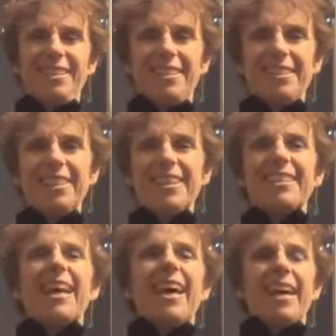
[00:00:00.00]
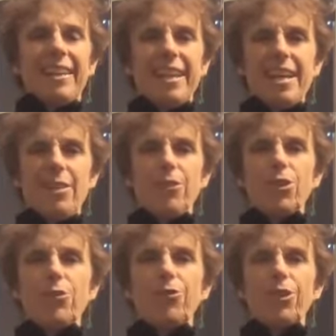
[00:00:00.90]
Good, good. And again, if
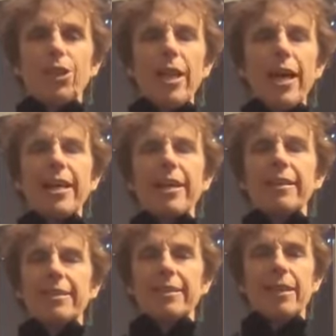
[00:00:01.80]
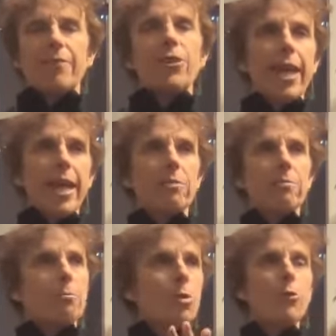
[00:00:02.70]
you feel like if you can't
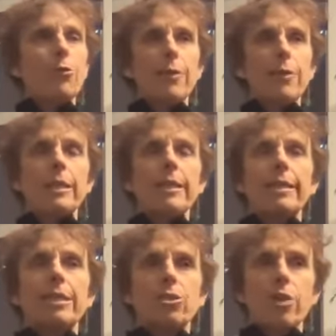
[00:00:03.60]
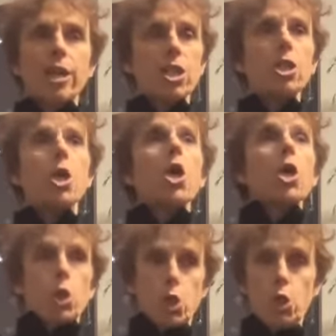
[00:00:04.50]
move in this direction,
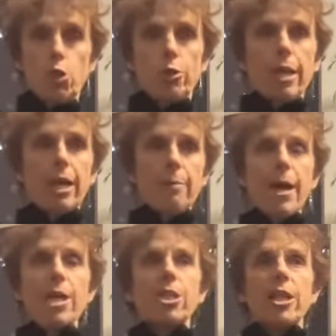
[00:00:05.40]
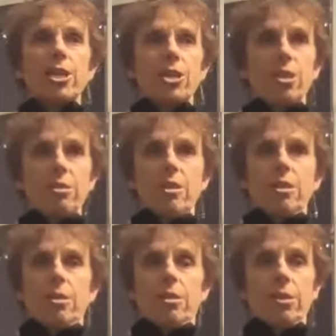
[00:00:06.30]
use that imagination.
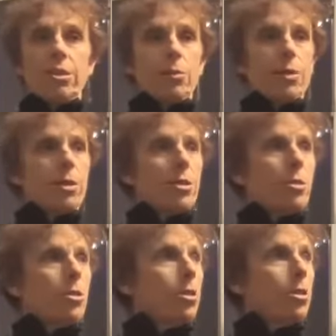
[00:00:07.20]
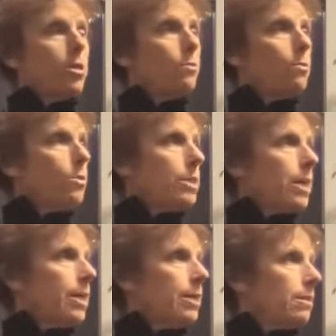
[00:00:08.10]
Good, so we're going to turn and
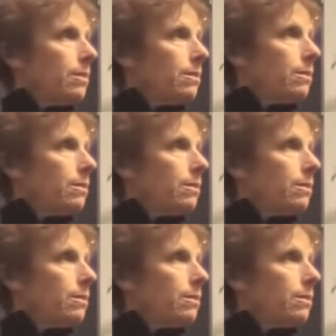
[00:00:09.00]
rotate.